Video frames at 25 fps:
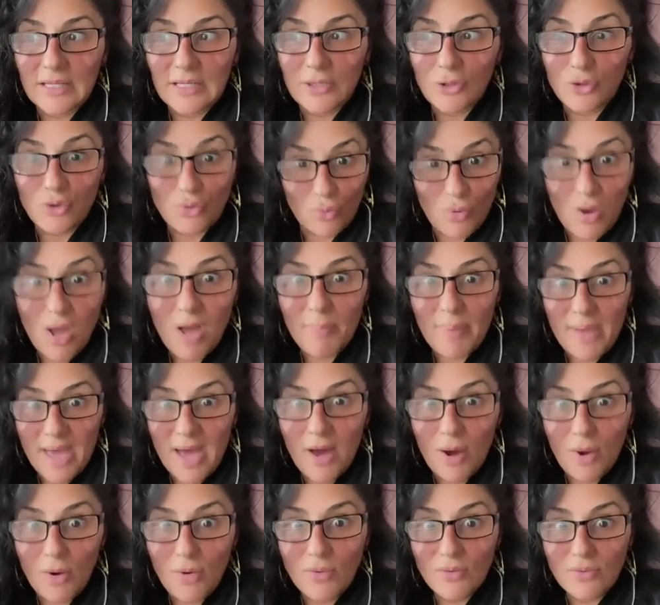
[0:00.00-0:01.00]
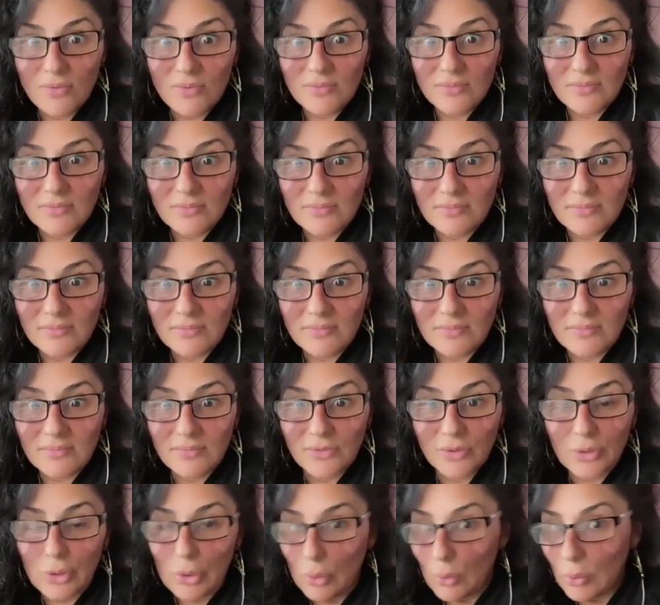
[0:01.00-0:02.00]
drop out,
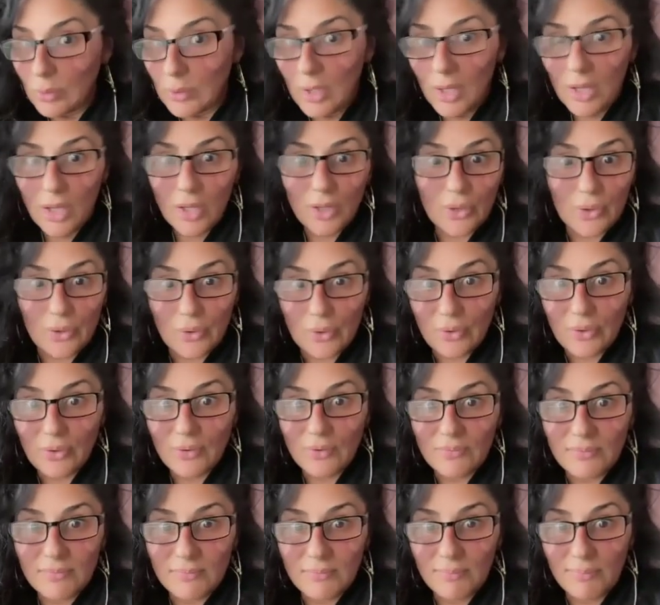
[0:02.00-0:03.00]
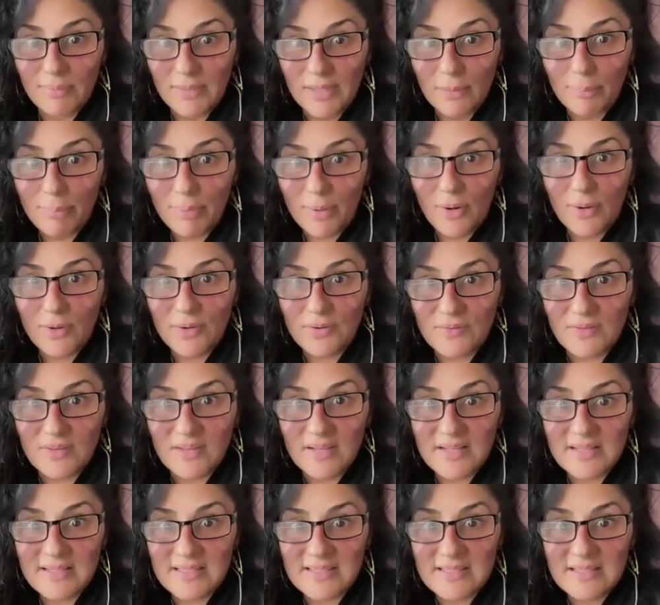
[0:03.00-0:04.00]
no longer be a part of
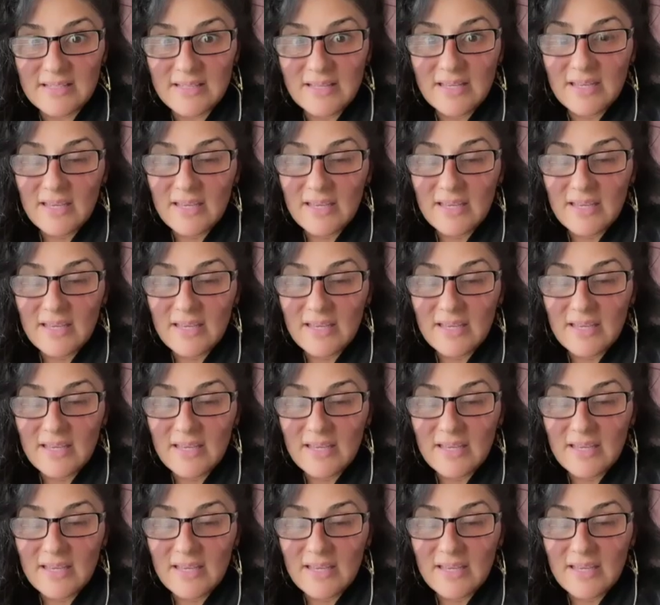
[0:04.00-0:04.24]
this,